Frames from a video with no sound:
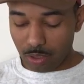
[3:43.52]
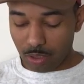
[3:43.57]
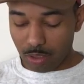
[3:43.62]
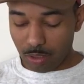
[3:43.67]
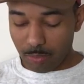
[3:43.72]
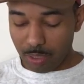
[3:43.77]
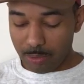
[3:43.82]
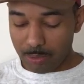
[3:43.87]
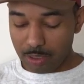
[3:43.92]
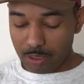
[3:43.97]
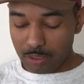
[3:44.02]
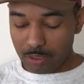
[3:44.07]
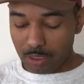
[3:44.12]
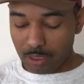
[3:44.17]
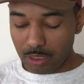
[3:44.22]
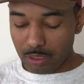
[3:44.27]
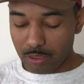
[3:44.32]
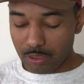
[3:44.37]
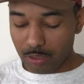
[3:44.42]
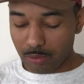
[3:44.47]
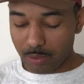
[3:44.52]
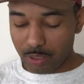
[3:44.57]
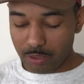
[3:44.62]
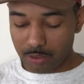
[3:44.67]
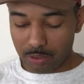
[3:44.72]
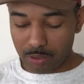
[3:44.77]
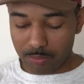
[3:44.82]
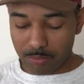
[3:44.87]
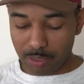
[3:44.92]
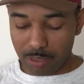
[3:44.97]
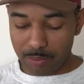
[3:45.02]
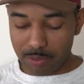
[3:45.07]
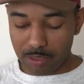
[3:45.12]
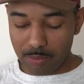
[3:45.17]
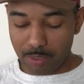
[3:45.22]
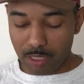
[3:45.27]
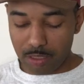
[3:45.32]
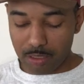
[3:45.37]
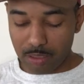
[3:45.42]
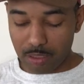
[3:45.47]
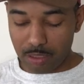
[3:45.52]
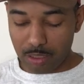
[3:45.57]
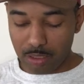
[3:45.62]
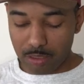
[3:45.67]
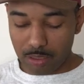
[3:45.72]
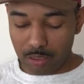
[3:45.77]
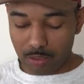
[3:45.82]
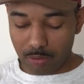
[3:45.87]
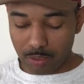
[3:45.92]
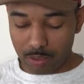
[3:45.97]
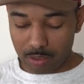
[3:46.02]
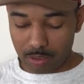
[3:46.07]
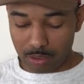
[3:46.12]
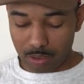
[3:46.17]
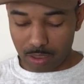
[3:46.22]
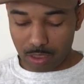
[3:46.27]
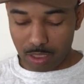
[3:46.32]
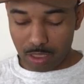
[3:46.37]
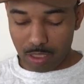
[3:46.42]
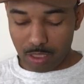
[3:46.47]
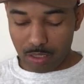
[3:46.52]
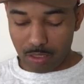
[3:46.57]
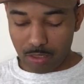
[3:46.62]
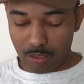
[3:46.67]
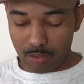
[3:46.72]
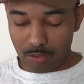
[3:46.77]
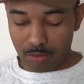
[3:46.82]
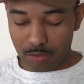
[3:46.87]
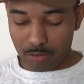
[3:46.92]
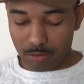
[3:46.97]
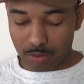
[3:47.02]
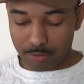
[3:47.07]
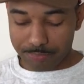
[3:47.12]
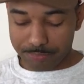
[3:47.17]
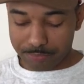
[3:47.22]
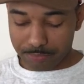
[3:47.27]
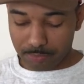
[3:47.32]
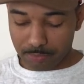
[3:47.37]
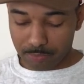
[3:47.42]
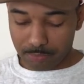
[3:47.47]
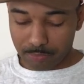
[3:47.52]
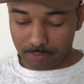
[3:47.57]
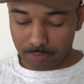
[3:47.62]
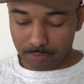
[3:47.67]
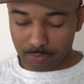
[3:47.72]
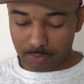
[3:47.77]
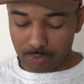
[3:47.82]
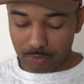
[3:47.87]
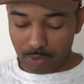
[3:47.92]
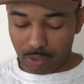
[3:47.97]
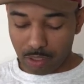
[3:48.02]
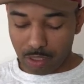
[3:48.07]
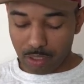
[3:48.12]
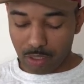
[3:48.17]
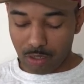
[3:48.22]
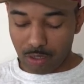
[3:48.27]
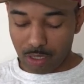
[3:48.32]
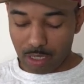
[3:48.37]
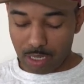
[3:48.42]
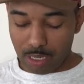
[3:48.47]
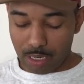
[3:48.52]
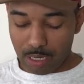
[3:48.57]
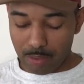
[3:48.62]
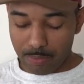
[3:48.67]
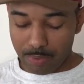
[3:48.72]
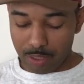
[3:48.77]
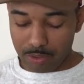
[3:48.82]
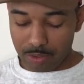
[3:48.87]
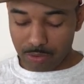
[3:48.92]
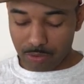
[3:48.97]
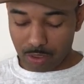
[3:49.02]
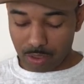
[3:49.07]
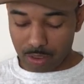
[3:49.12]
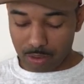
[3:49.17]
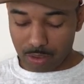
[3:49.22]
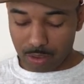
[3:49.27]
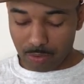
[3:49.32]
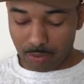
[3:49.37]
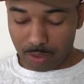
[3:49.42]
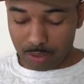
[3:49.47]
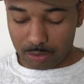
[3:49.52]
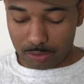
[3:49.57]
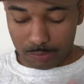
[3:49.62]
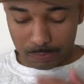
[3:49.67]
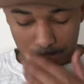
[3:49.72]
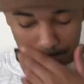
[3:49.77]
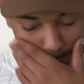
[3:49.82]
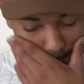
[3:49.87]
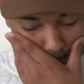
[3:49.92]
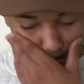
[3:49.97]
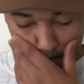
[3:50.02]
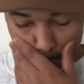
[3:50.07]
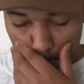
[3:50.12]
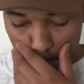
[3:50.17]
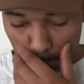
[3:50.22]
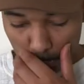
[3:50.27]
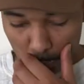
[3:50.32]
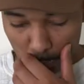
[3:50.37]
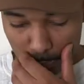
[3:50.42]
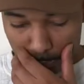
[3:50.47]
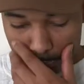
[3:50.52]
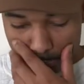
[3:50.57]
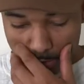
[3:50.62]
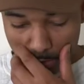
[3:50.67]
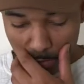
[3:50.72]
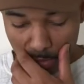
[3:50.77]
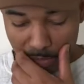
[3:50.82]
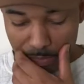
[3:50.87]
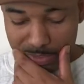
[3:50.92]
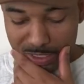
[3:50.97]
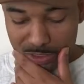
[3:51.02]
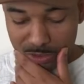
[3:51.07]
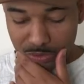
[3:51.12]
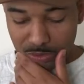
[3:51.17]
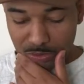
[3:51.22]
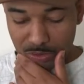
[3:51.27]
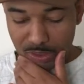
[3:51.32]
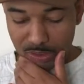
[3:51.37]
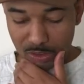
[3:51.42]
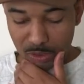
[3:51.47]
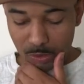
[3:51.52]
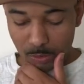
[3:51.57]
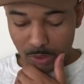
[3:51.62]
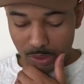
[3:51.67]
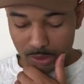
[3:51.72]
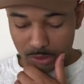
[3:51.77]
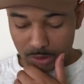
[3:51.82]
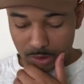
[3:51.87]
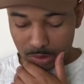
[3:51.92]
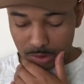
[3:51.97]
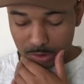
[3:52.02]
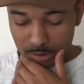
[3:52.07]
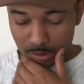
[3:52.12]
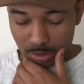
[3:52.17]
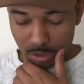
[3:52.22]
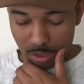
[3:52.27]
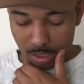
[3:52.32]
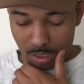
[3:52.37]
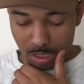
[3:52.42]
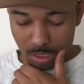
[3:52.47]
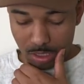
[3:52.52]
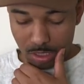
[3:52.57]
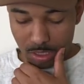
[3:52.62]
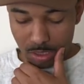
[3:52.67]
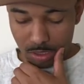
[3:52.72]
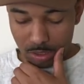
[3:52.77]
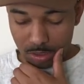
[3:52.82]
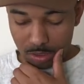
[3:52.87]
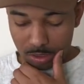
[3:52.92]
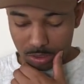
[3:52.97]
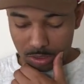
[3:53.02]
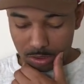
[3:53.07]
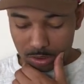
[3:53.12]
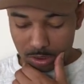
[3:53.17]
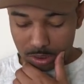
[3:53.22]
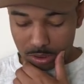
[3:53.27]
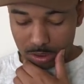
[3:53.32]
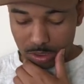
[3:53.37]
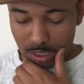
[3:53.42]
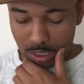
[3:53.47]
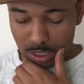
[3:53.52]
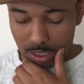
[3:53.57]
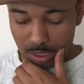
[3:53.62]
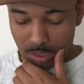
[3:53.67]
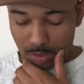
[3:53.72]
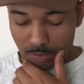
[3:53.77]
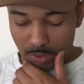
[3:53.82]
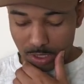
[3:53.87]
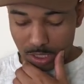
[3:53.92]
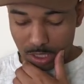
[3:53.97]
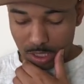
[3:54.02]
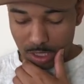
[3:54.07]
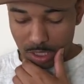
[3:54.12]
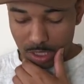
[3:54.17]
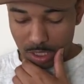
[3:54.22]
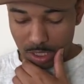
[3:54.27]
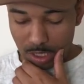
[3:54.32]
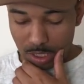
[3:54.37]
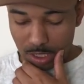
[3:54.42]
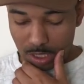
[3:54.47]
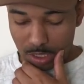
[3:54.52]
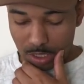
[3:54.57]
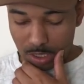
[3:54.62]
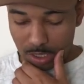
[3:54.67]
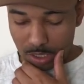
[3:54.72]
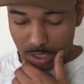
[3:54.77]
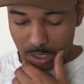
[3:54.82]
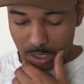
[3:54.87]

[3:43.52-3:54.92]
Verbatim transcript: Or maybe she deleted the question. Maybe she might have deleted the question. Hold on. Sorry, y'all. I gotta make sure I get the question. I wanna make sure you get the question. She said "Gray."